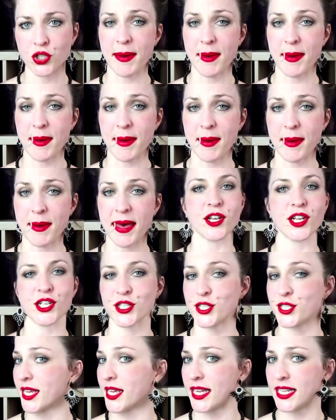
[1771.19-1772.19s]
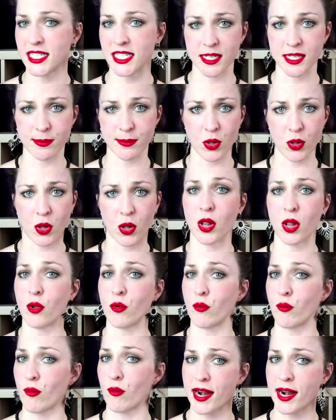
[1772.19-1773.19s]
about your sensible,
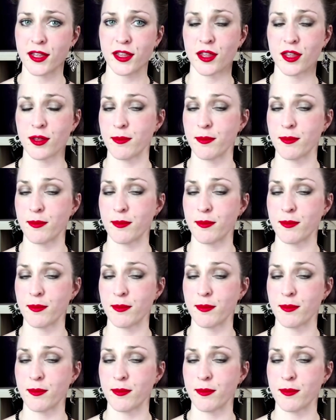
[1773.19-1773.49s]
run-of-the-mill,